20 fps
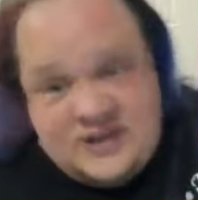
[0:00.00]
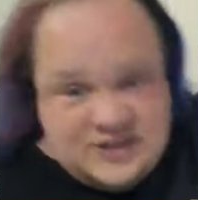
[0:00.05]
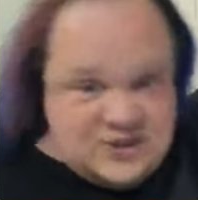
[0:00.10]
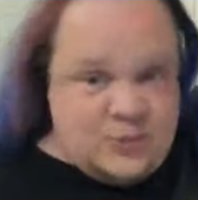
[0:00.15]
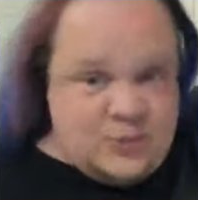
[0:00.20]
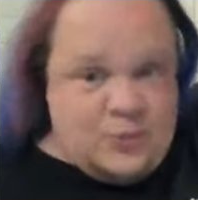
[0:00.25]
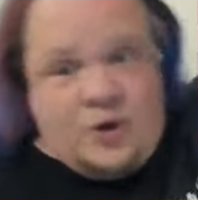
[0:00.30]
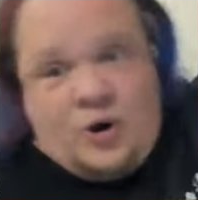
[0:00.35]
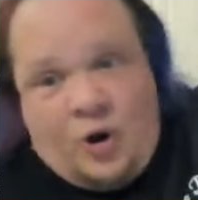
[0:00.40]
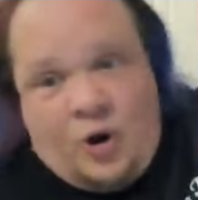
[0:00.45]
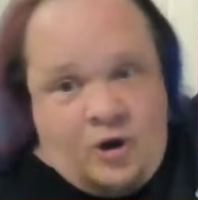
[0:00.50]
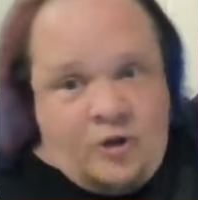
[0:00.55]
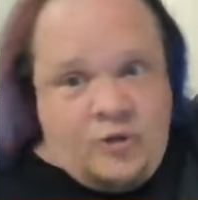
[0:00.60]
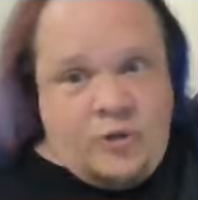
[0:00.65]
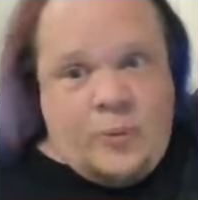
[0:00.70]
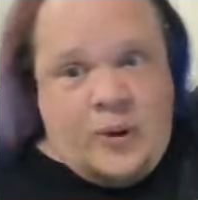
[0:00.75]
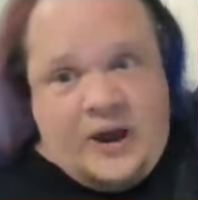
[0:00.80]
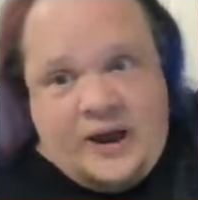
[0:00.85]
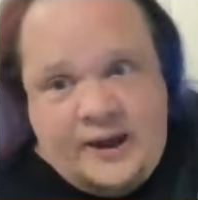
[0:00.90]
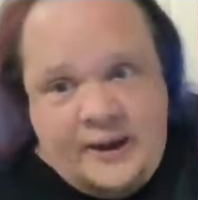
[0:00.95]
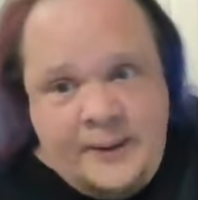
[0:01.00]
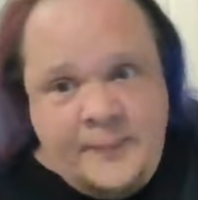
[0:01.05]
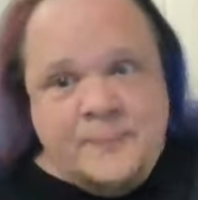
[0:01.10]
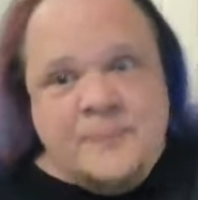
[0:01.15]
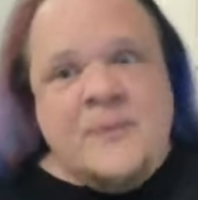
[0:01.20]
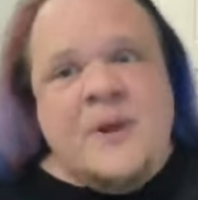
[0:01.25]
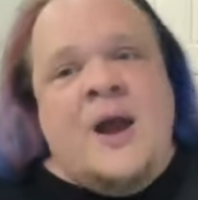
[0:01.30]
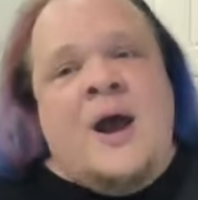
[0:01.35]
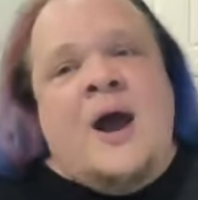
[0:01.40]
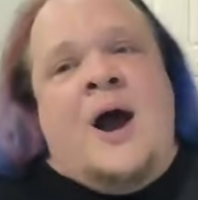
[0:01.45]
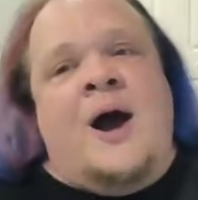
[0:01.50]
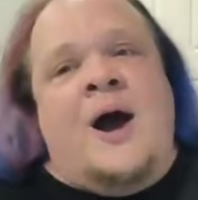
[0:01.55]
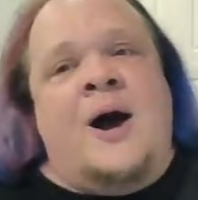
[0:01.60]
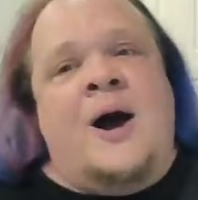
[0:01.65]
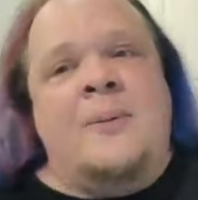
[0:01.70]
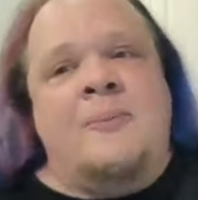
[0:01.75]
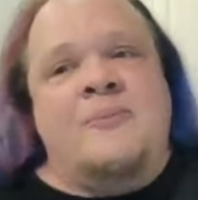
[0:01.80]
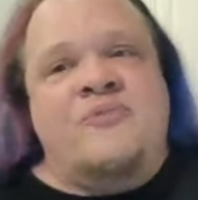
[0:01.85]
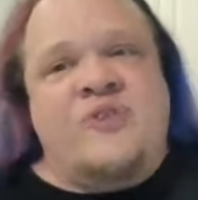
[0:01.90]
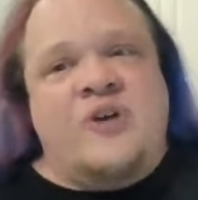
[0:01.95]
It's the one all the way,
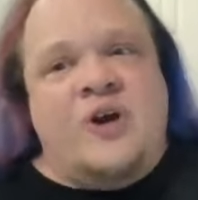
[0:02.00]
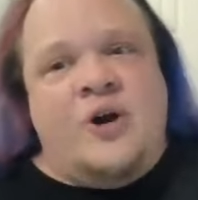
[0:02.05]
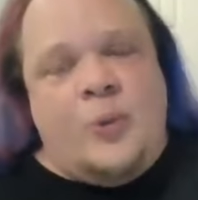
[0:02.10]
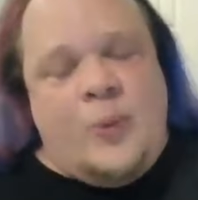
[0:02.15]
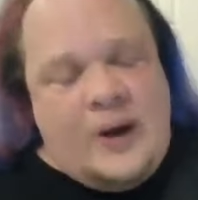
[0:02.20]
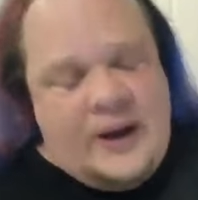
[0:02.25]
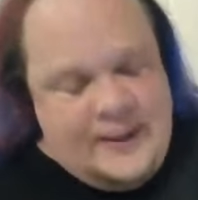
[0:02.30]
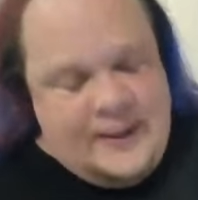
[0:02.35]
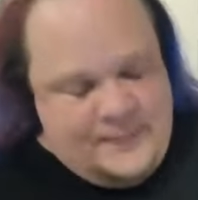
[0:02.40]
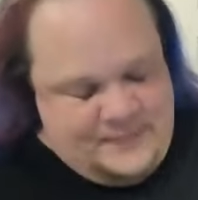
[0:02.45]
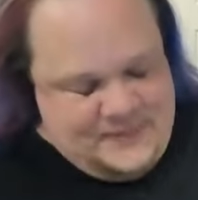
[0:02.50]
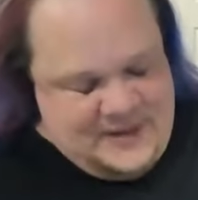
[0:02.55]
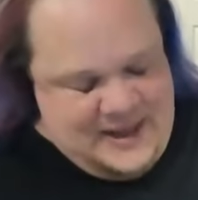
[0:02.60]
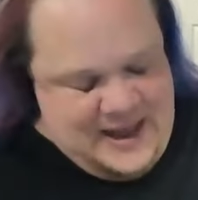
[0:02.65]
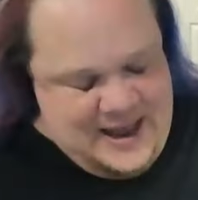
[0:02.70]
far away.